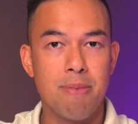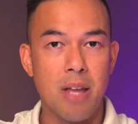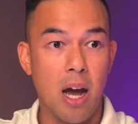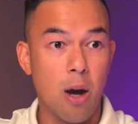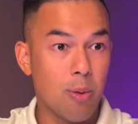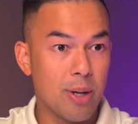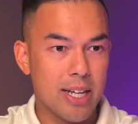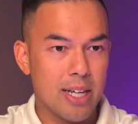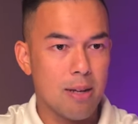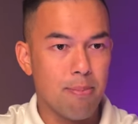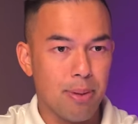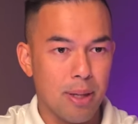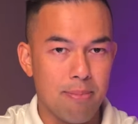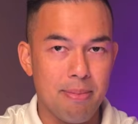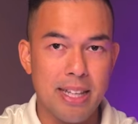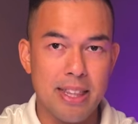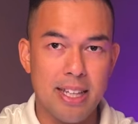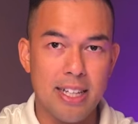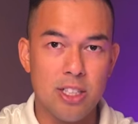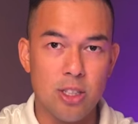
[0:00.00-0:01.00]
I want to
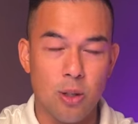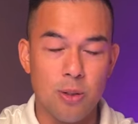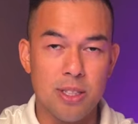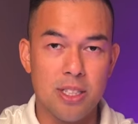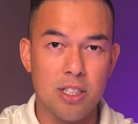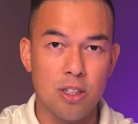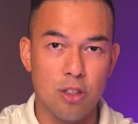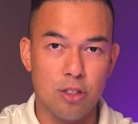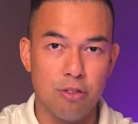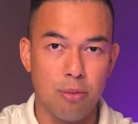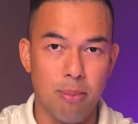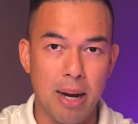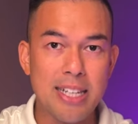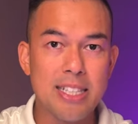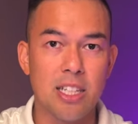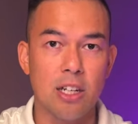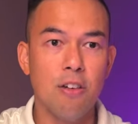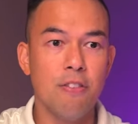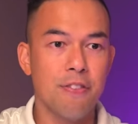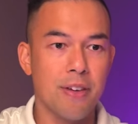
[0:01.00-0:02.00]
implement these own skills for
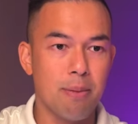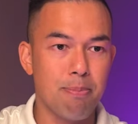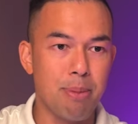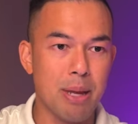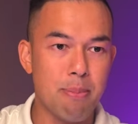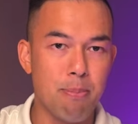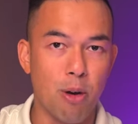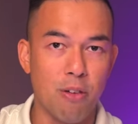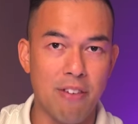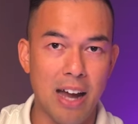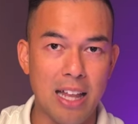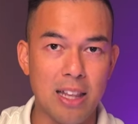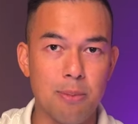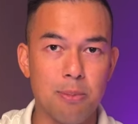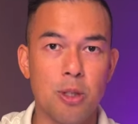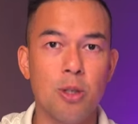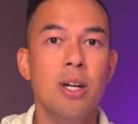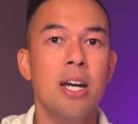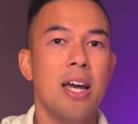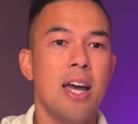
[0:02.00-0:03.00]
myself and be more
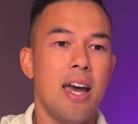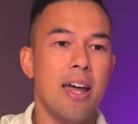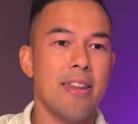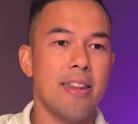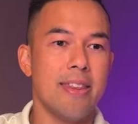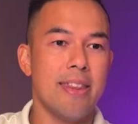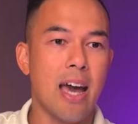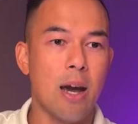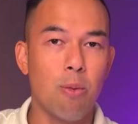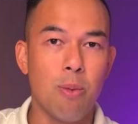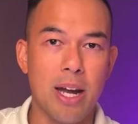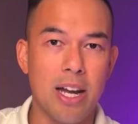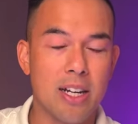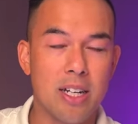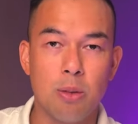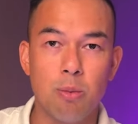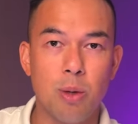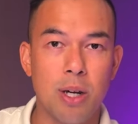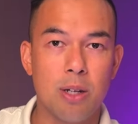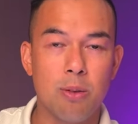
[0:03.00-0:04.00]
valuable. And then that way I
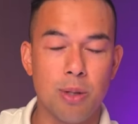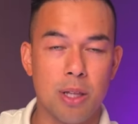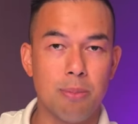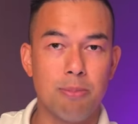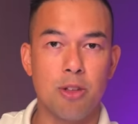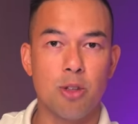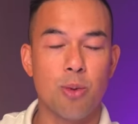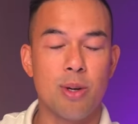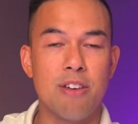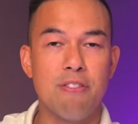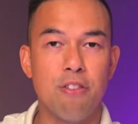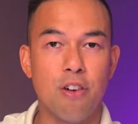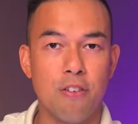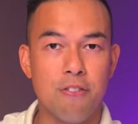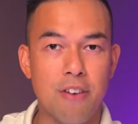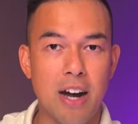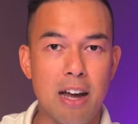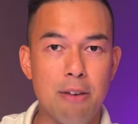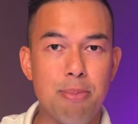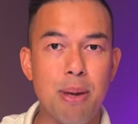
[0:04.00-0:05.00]
can work with three, four,
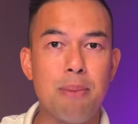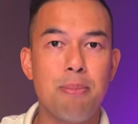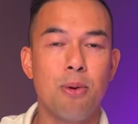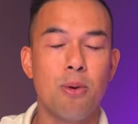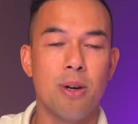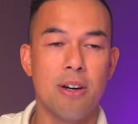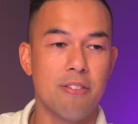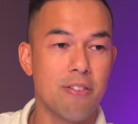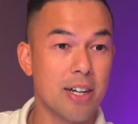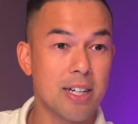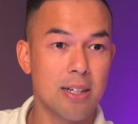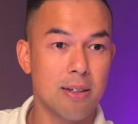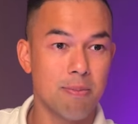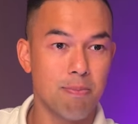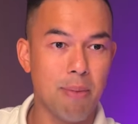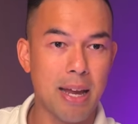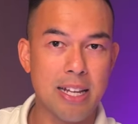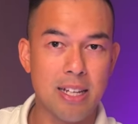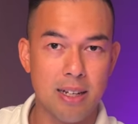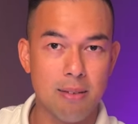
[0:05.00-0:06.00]
five people and fucking
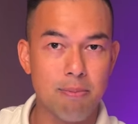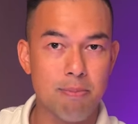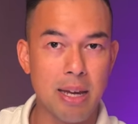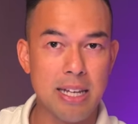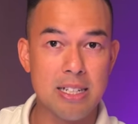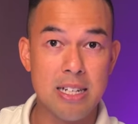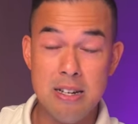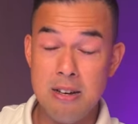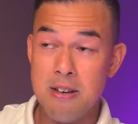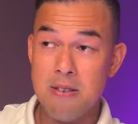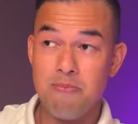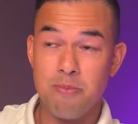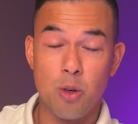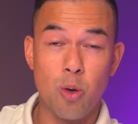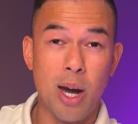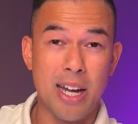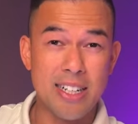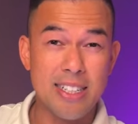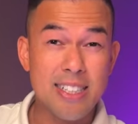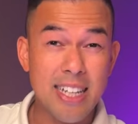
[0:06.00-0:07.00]
make make
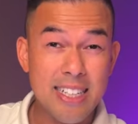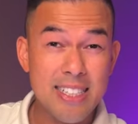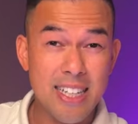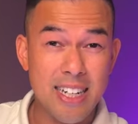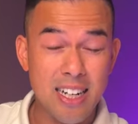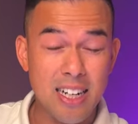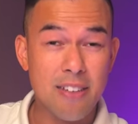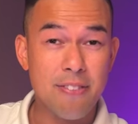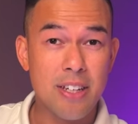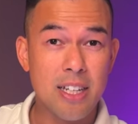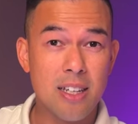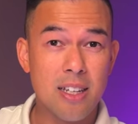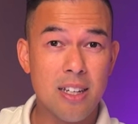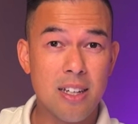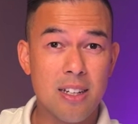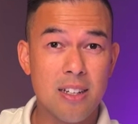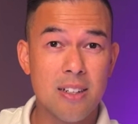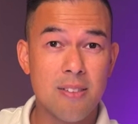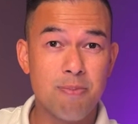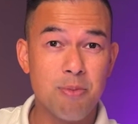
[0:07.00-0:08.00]
quite a decent living
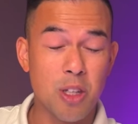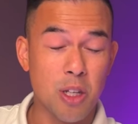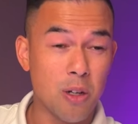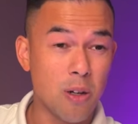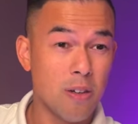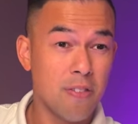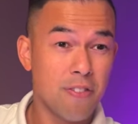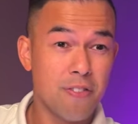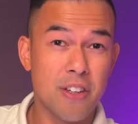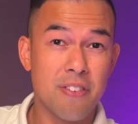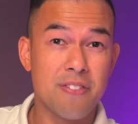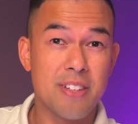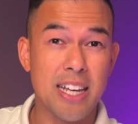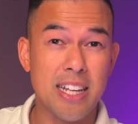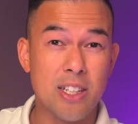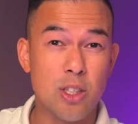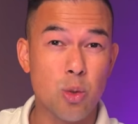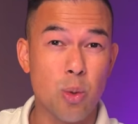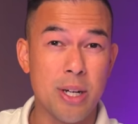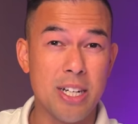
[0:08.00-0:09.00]
you know,
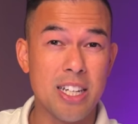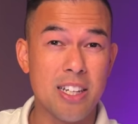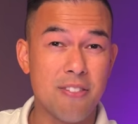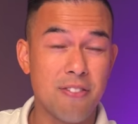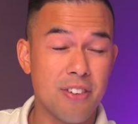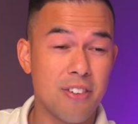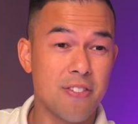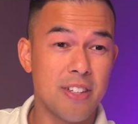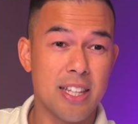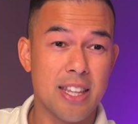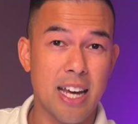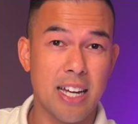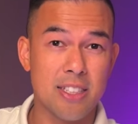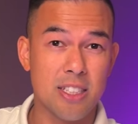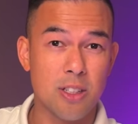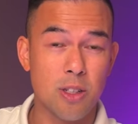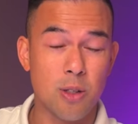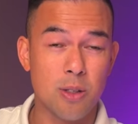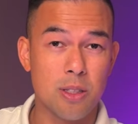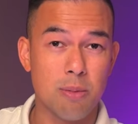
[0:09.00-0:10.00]
15, 20,
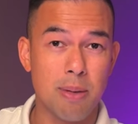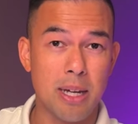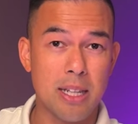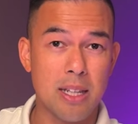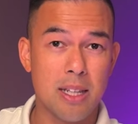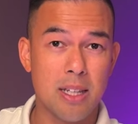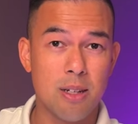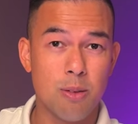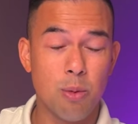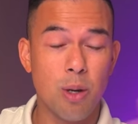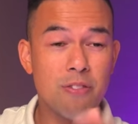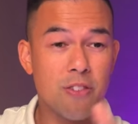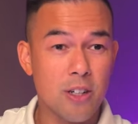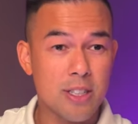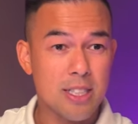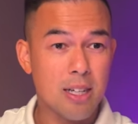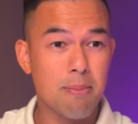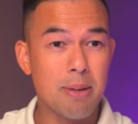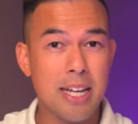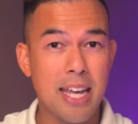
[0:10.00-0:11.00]
50,000 dollars a month. We've
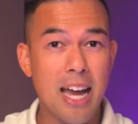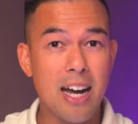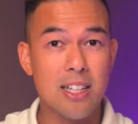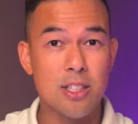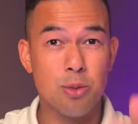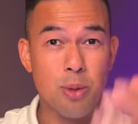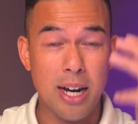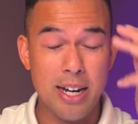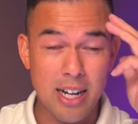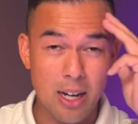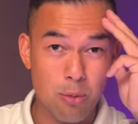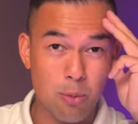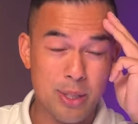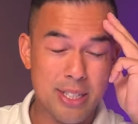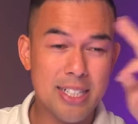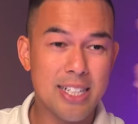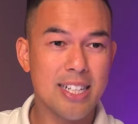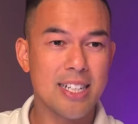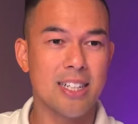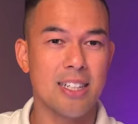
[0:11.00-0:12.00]
got some accounts right now,
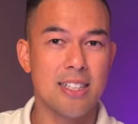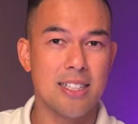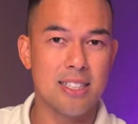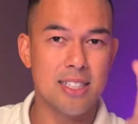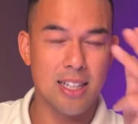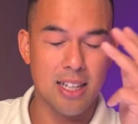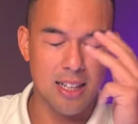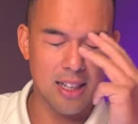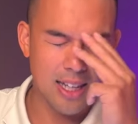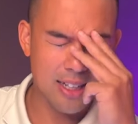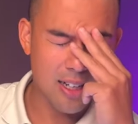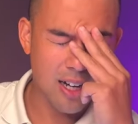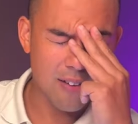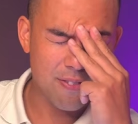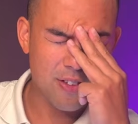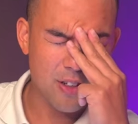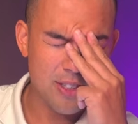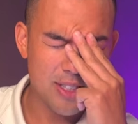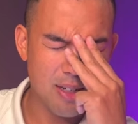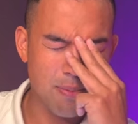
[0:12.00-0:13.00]
ridiculous. That like
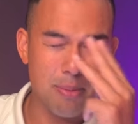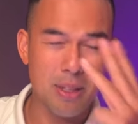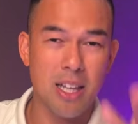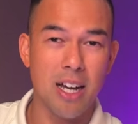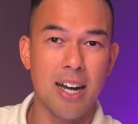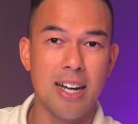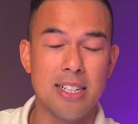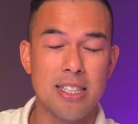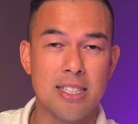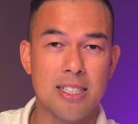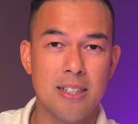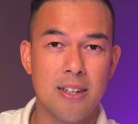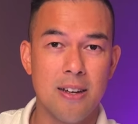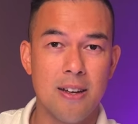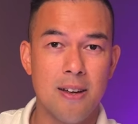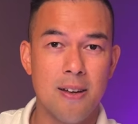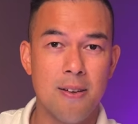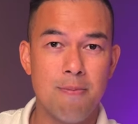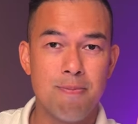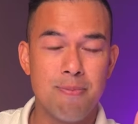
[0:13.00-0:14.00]
I've got some clients
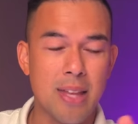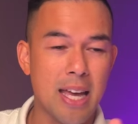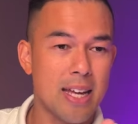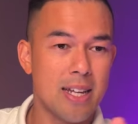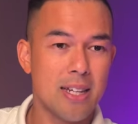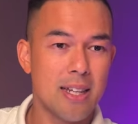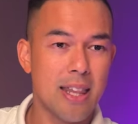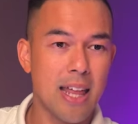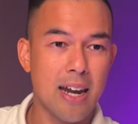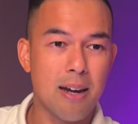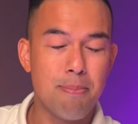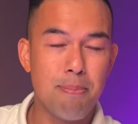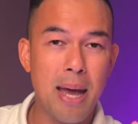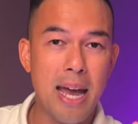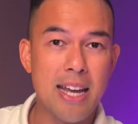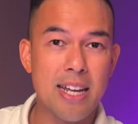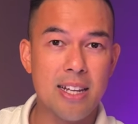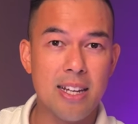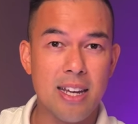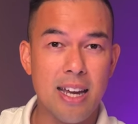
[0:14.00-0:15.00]
that, that are
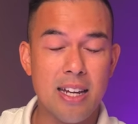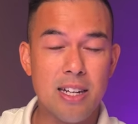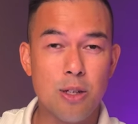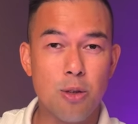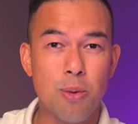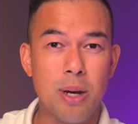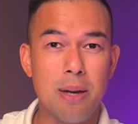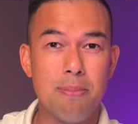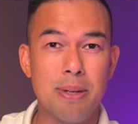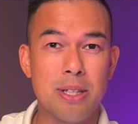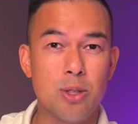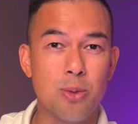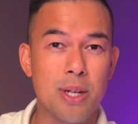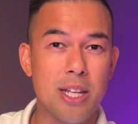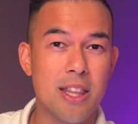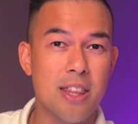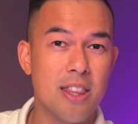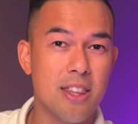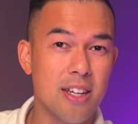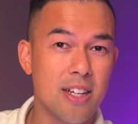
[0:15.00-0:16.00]
paying anywhere
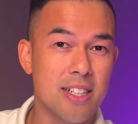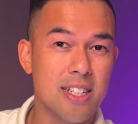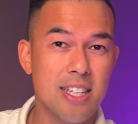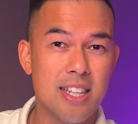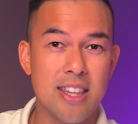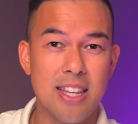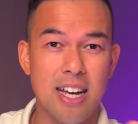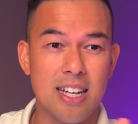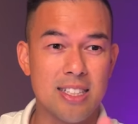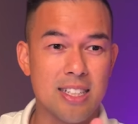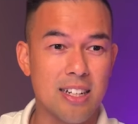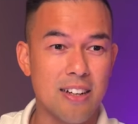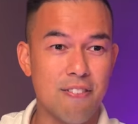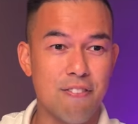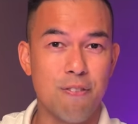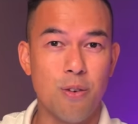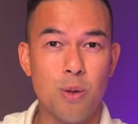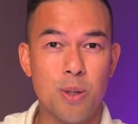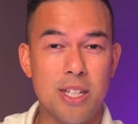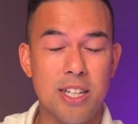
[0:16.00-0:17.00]
between 30,000 and
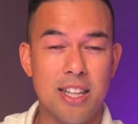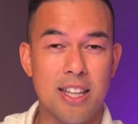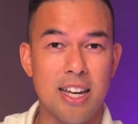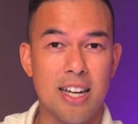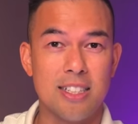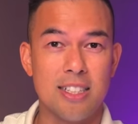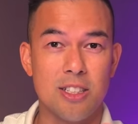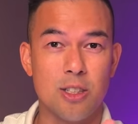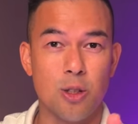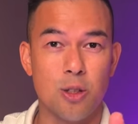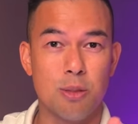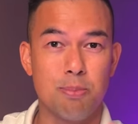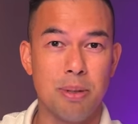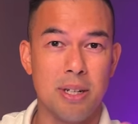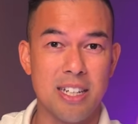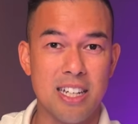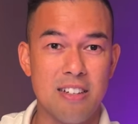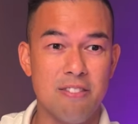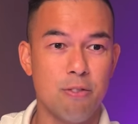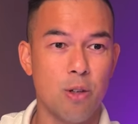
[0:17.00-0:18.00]
40,000 dollars
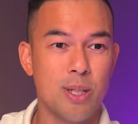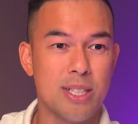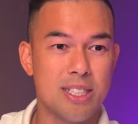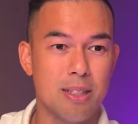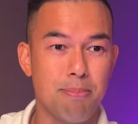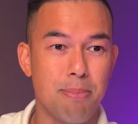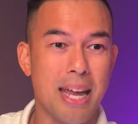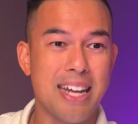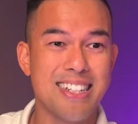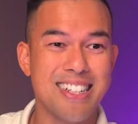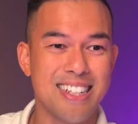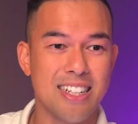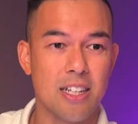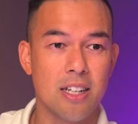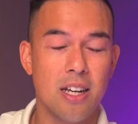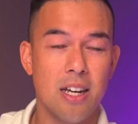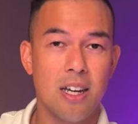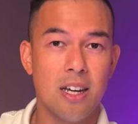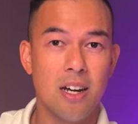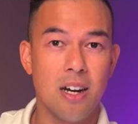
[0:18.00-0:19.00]
per invoice
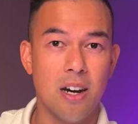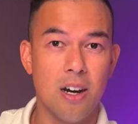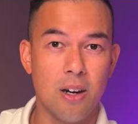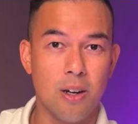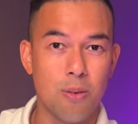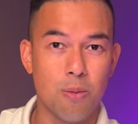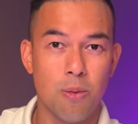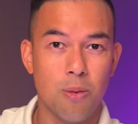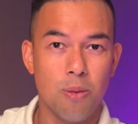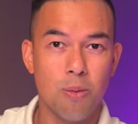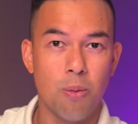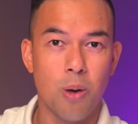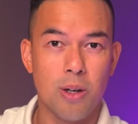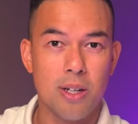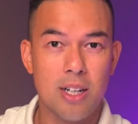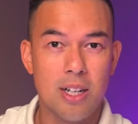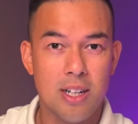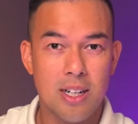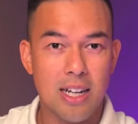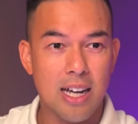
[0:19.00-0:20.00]
depending on
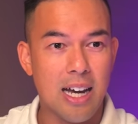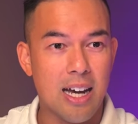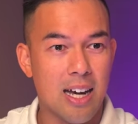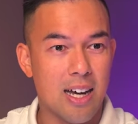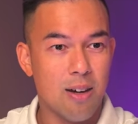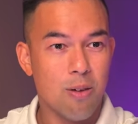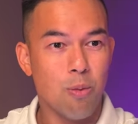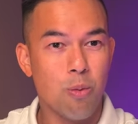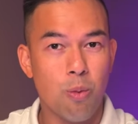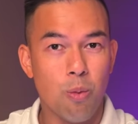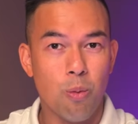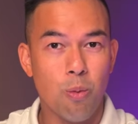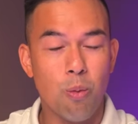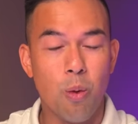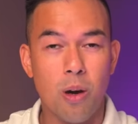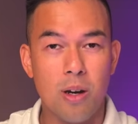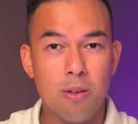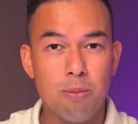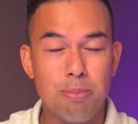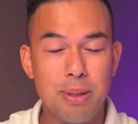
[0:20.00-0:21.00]
what uh,
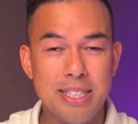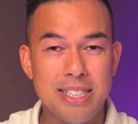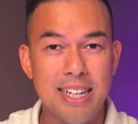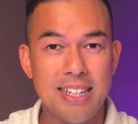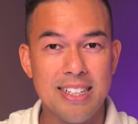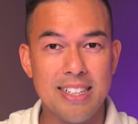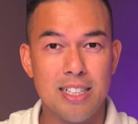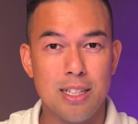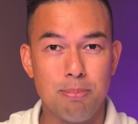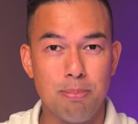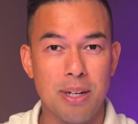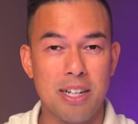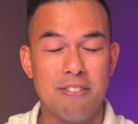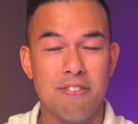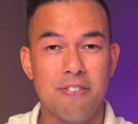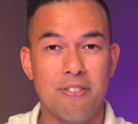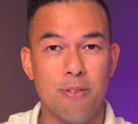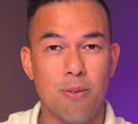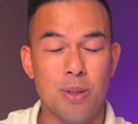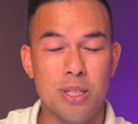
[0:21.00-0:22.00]
what percentage
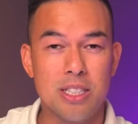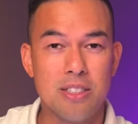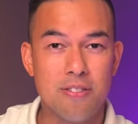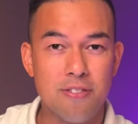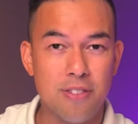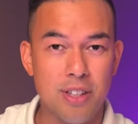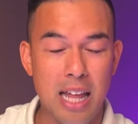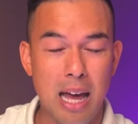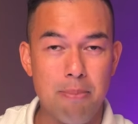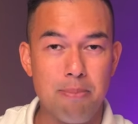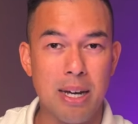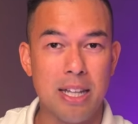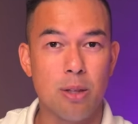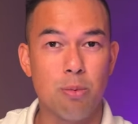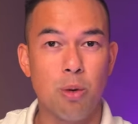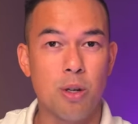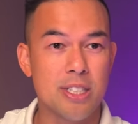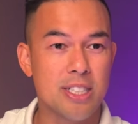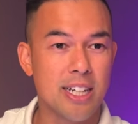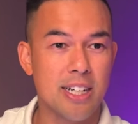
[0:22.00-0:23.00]
split was for that
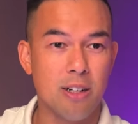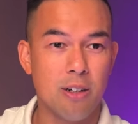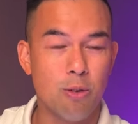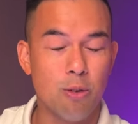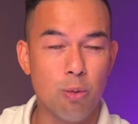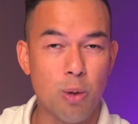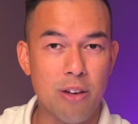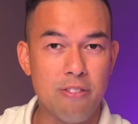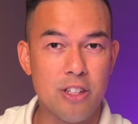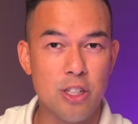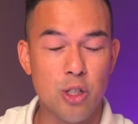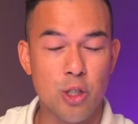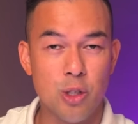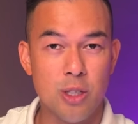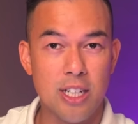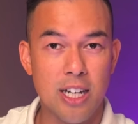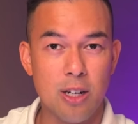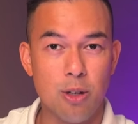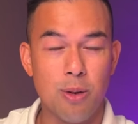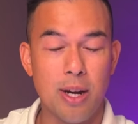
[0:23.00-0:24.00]
month, what gen- revenue
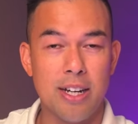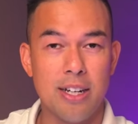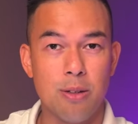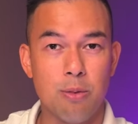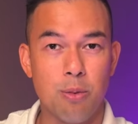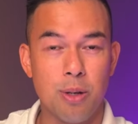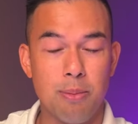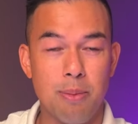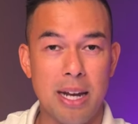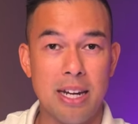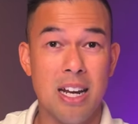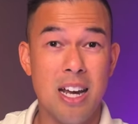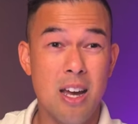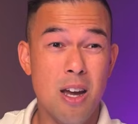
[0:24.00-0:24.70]
generated we made.